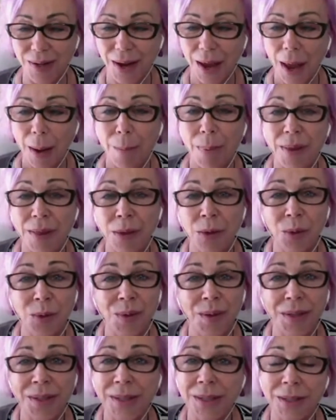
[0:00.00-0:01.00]
But look,
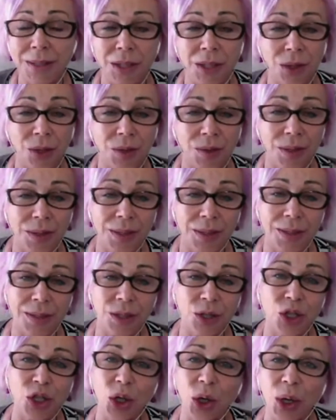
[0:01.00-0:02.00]
this is, this is a
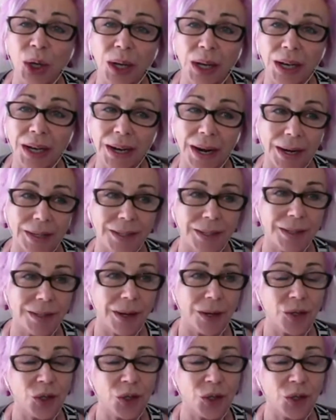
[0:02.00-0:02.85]
journaling exercise.